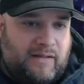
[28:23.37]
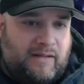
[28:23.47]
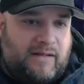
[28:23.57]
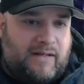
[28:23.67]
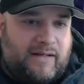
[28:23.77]

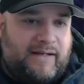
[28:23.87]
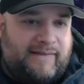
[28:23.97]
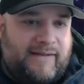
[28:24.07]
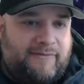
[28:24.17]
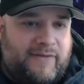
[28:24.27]
Can
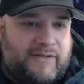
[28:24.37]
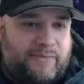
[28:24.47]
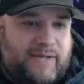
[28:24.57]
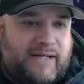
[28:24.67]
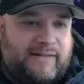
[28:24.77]
I say
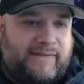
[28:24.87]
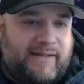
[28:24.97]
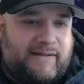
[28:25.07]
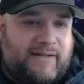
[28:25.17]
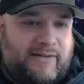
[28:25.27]
fish practice
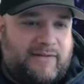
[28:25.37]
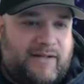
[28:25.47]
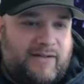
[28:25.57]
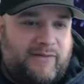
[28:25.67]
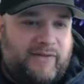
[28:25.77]
and cuddle,
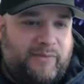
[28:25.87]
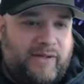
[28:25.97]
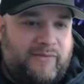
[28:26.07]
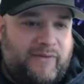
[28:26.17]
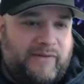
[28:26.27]
not always
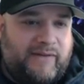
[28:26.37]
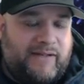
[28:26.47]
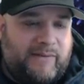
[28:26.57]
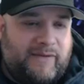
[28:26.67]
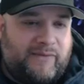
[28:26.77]
breed? Forcing
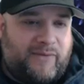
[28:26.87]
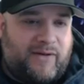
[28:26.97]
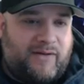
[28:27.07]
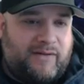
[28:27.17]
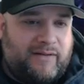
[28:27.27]
them is
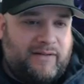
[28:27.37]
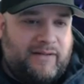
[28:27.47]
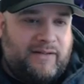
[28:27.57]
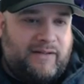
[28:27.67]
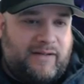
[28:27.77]
wrong.
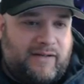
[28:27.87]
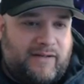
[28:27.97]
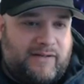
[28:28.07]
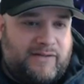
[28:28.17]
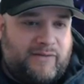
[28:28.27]

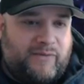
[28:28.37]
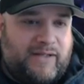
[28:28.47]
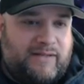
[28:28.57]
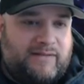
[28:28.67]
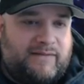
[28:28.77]
I should
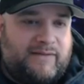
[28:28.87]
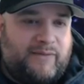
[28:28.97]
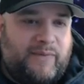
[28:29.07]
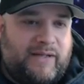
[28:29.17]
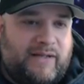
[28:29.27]
wait
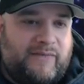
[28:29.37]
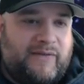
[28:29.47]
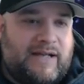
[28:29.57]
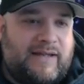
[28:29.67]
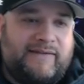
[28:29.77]
till big
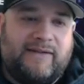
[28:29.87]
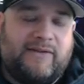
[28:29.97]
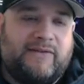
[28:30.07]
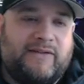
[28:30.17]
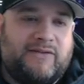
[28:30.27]
enough. Yeah, that's the
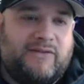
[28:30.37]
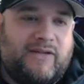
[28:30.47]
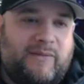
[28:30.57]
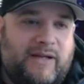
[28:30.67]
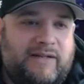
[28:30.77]
other thing
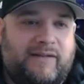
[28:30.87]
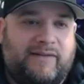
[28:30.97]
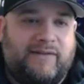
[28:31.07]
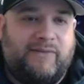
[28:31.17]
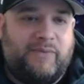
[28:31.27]
too. They might
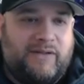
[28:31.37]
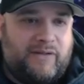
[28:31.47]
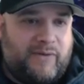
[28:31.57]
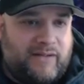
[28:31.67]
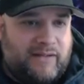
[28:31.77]
not just
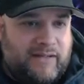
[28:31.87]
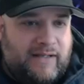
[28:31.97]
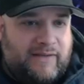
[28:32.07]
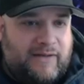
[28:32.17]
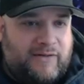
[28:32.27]
be... Oh wait,
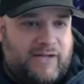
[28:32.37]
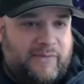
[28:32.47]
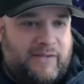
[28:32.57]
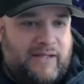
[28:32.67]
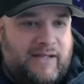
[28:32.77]
they are
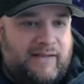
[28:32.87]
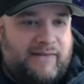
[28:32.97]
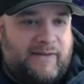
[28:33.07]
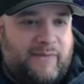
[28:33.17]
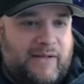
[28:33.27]
dropping
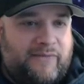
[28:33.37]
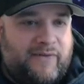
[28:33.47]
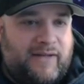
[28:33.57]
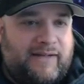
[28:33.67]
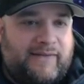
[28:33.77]
eggs and the male
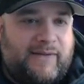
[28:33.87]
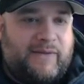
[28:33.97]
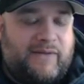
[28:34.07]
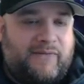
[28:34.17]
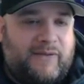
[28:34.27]
fertilizes
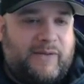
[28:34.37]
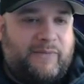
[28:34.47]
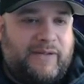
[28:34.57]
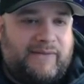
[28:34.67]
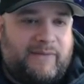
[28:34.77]
them and then the
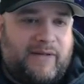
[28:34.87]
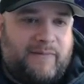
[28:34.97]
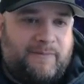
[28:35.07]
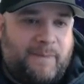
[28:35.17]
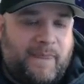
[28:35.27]
female picks them
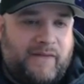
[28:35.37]
up.